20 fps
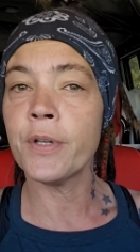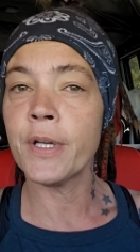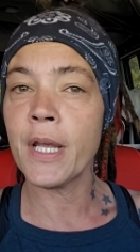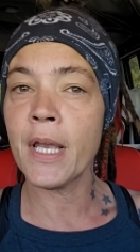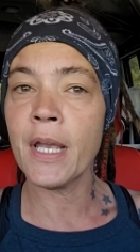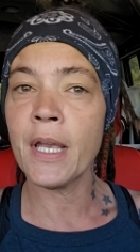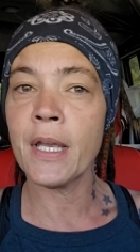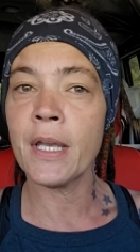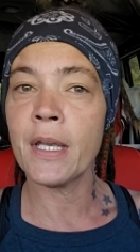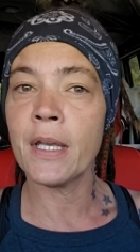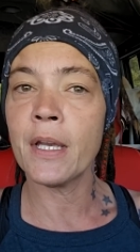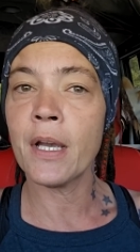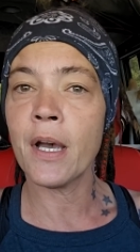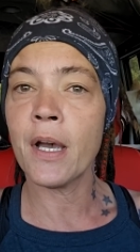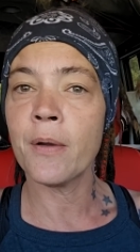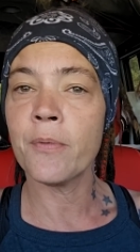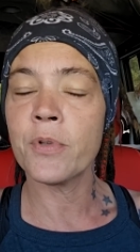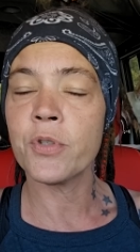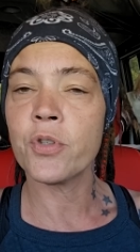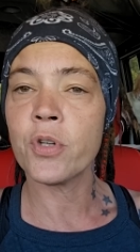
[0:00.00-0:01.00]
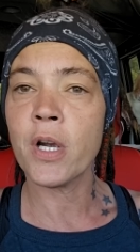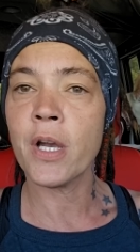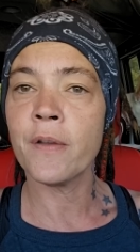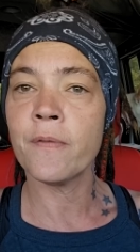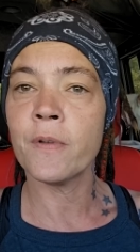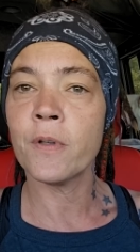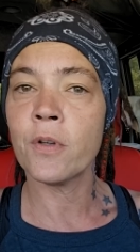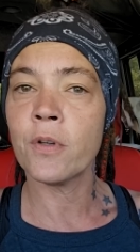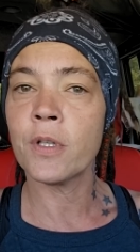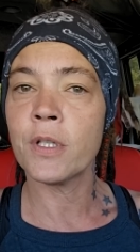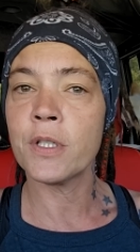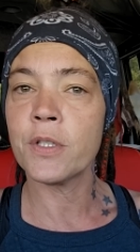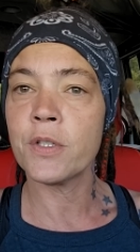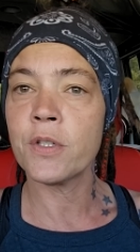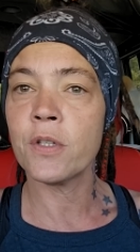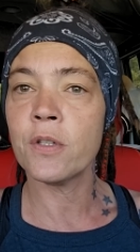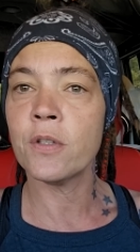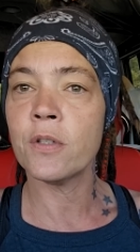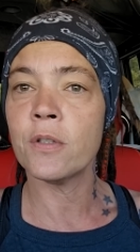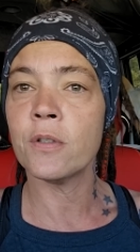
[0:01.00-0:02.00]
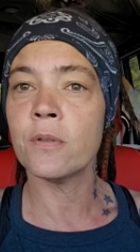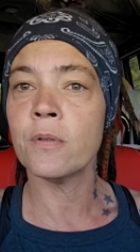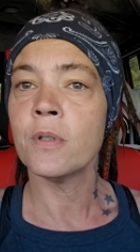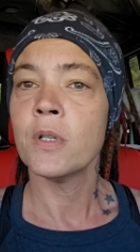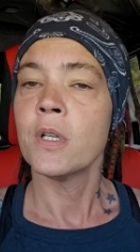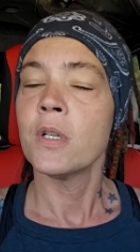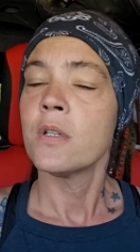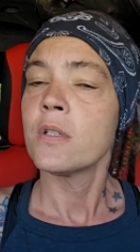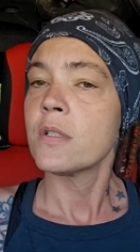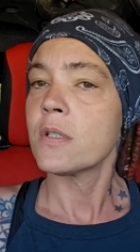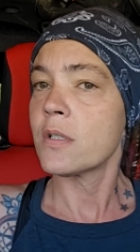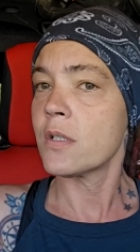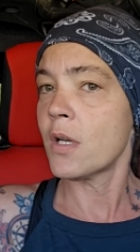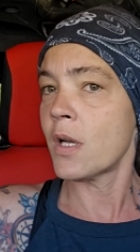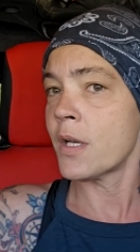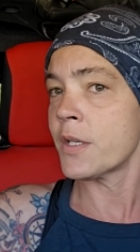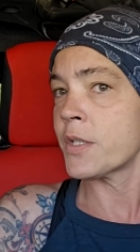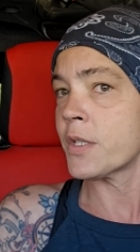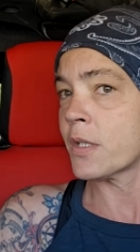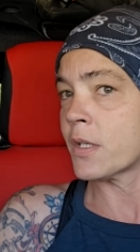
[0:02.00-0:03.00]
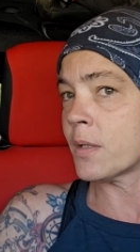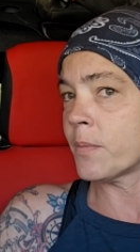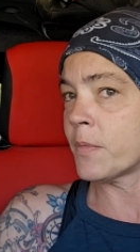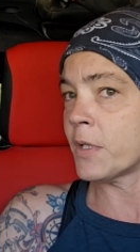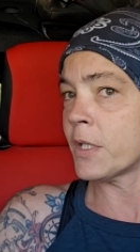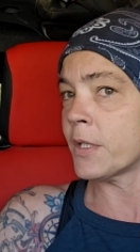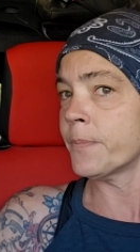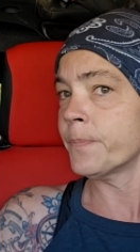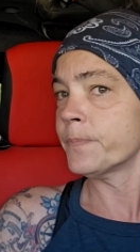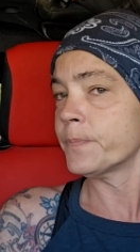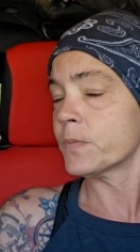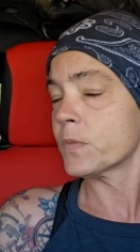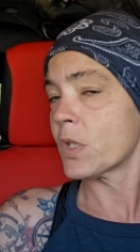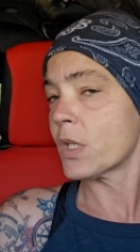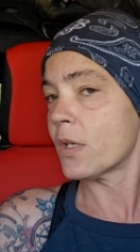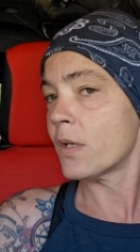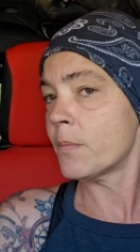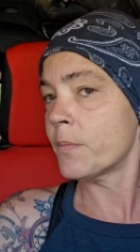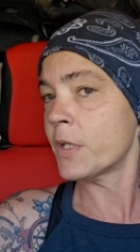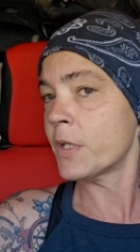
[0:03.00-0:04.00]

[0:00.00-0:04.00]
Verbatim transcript: day I was driving on it too. Tasha, come here. Come